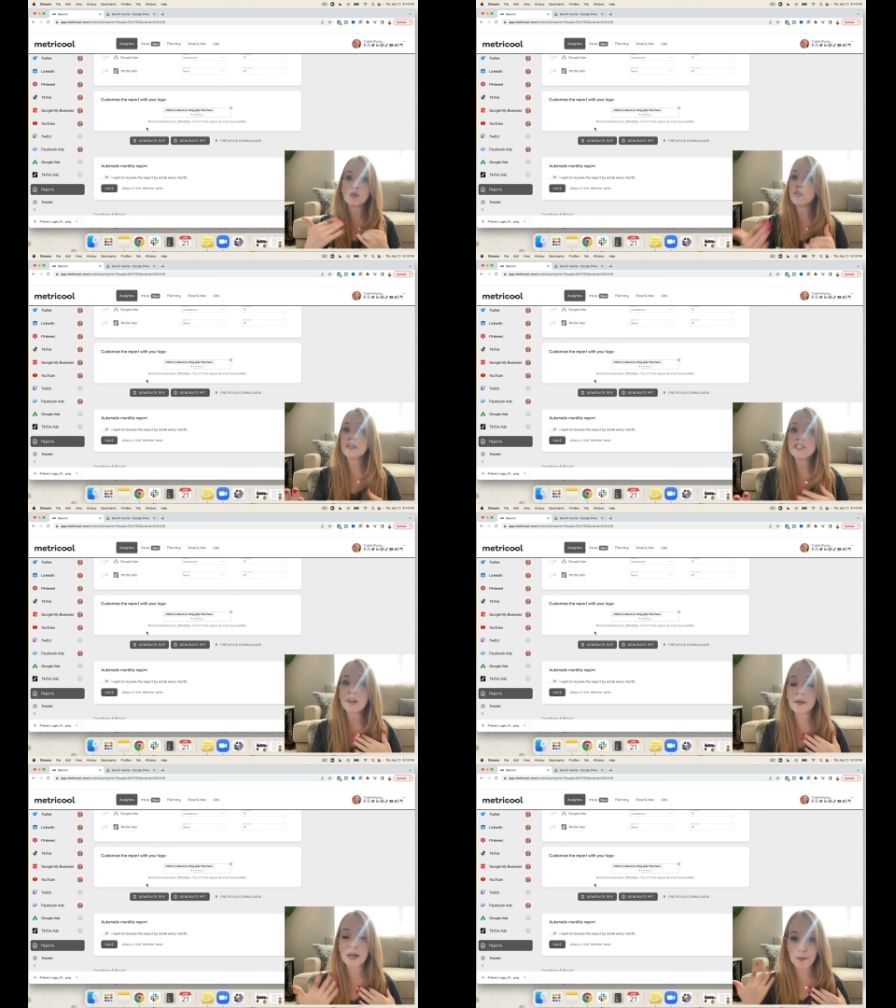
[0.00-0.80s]
You can
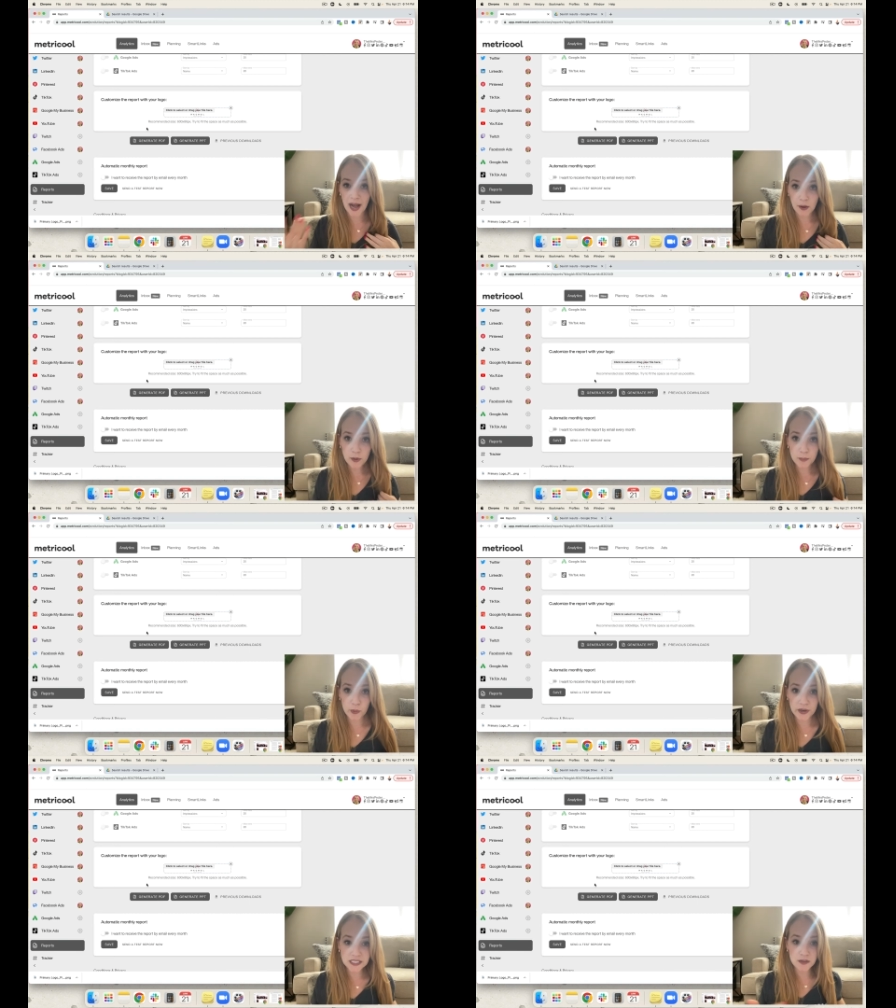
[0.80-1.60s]
generate a
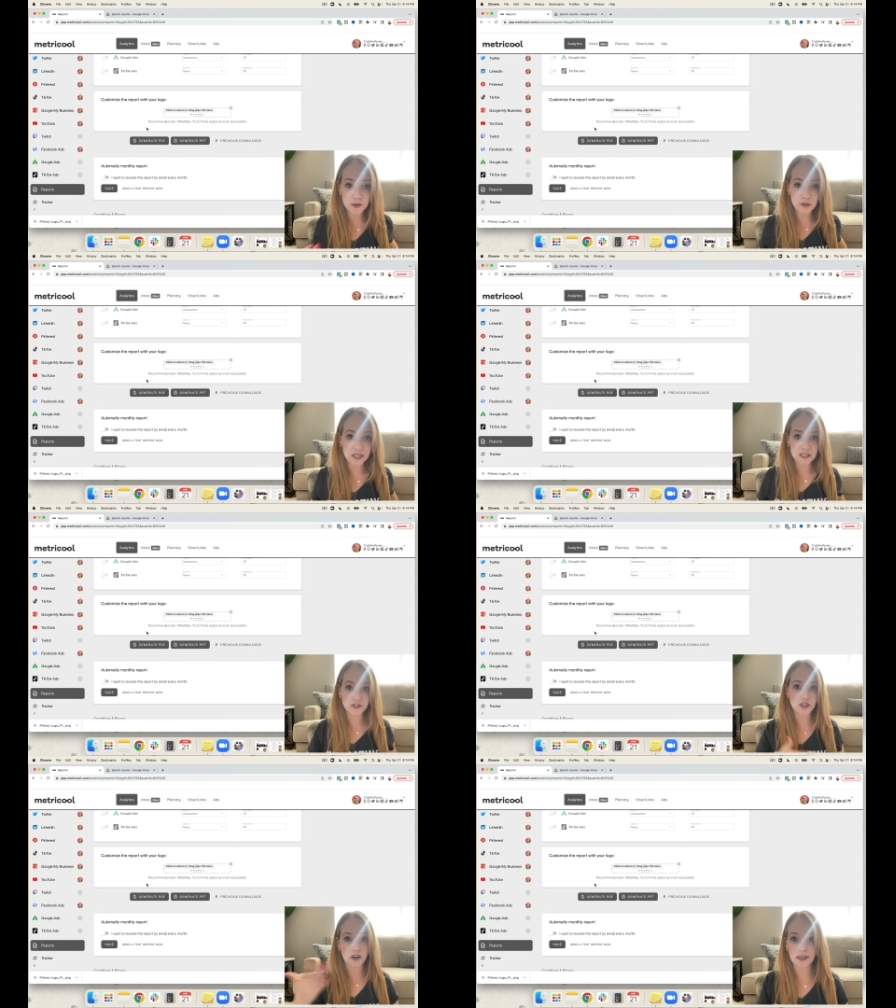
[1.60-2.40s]
PowerPoint if you need to
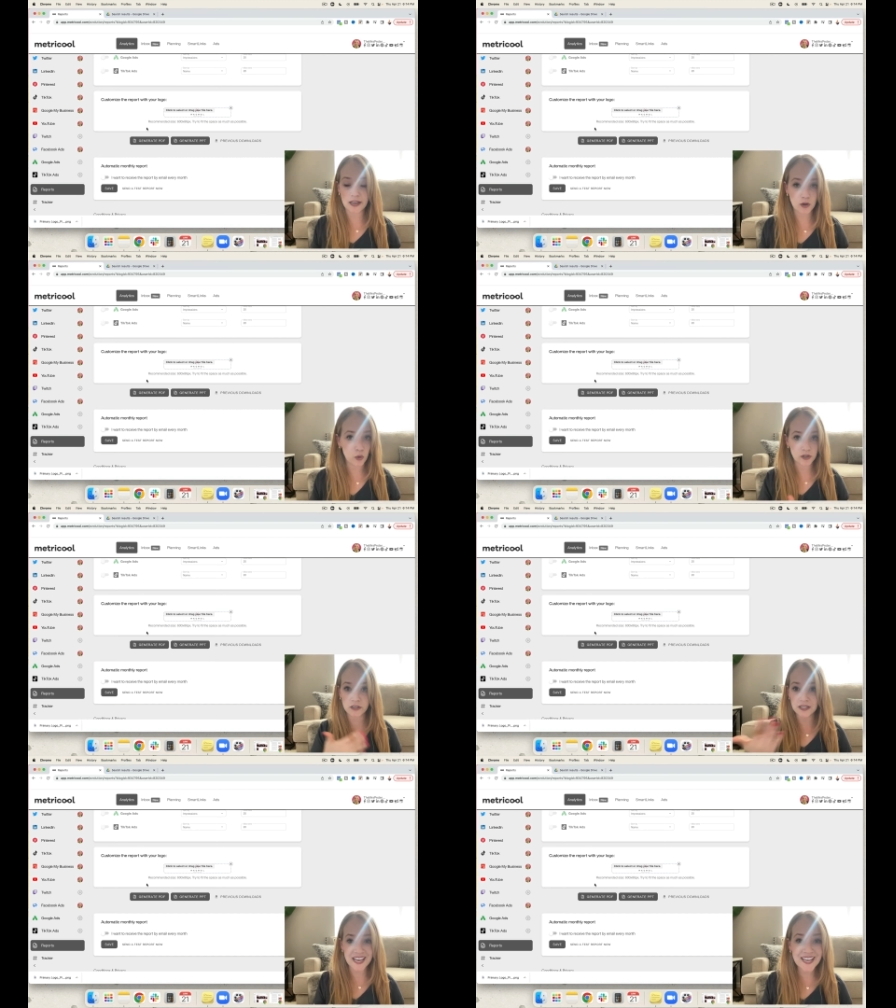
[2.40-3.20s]
share like
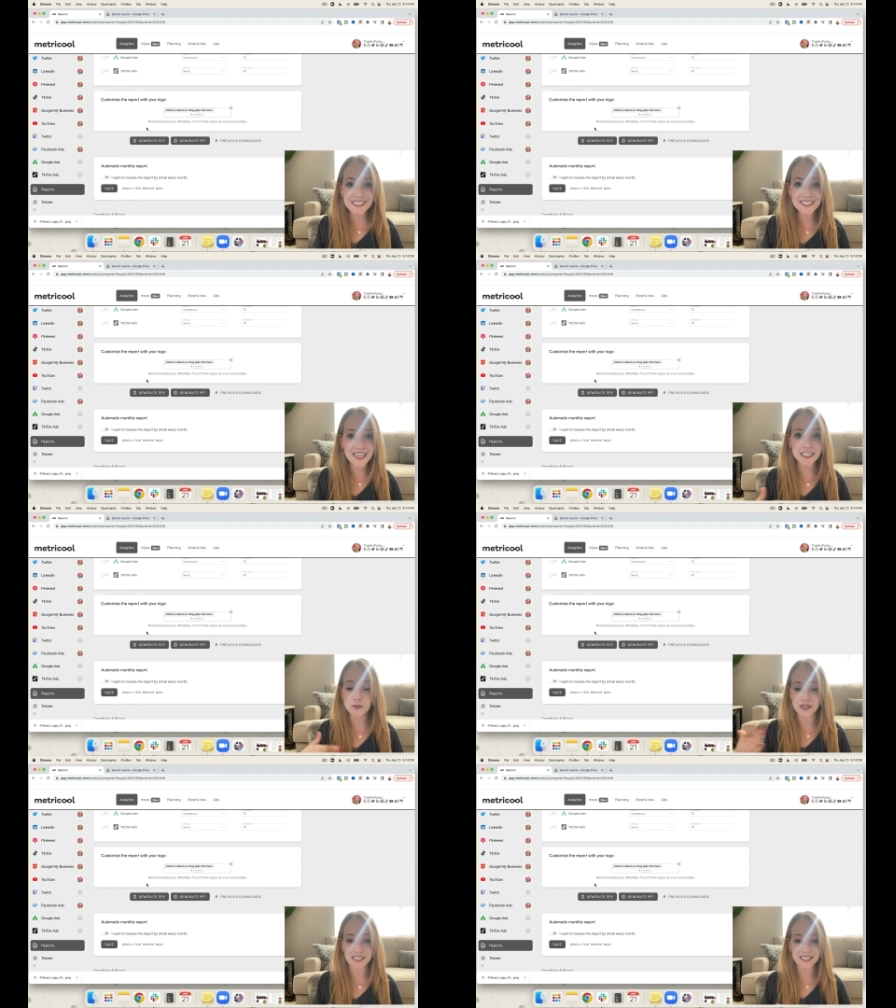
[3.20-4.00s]
quarterly insights
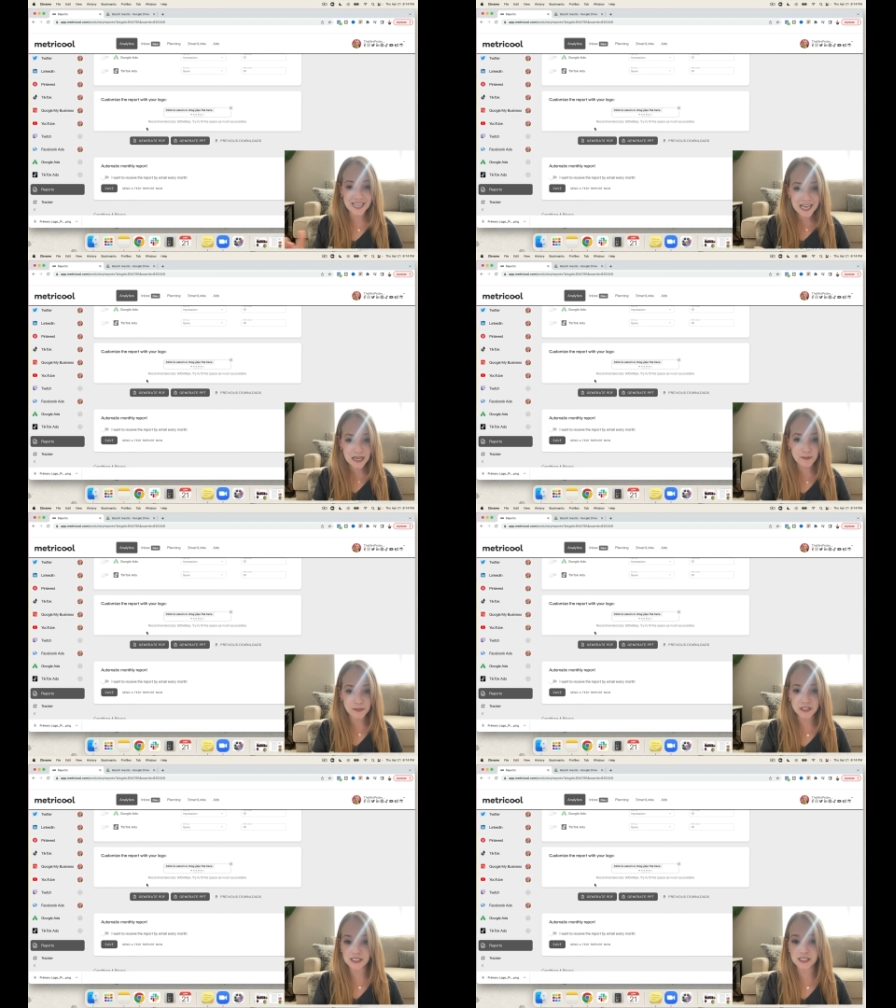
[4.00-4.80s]
with a
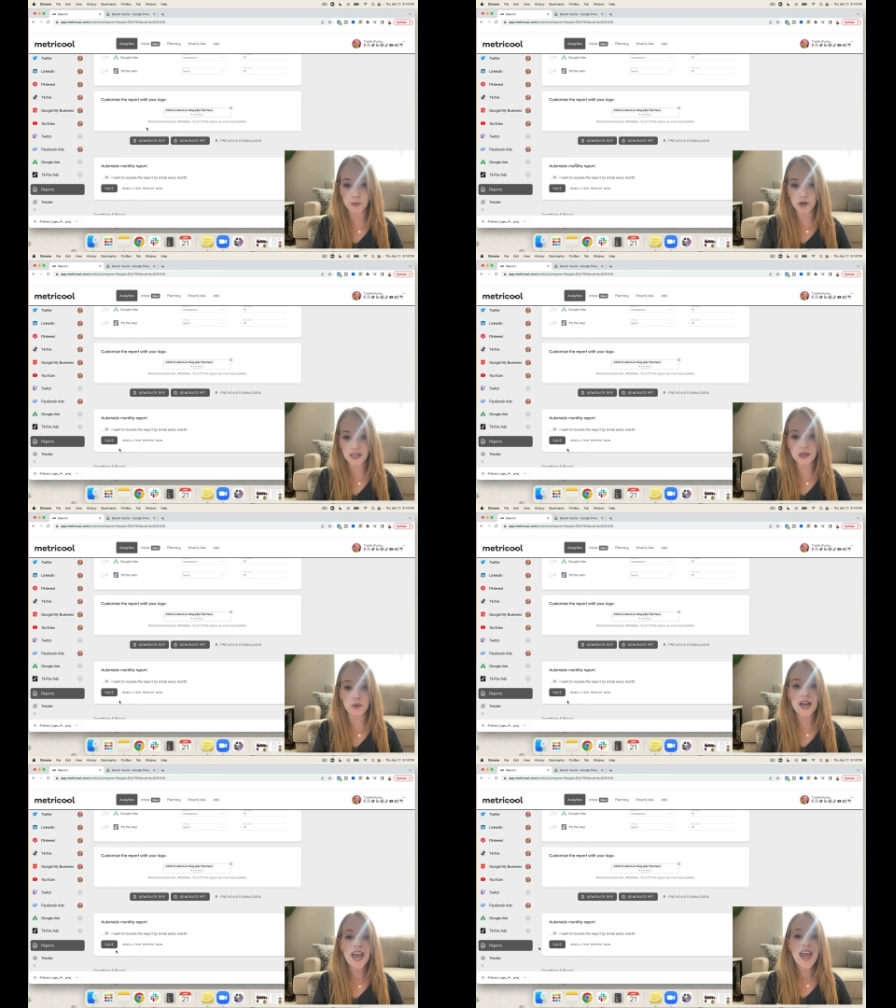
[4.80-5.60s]
team to support you,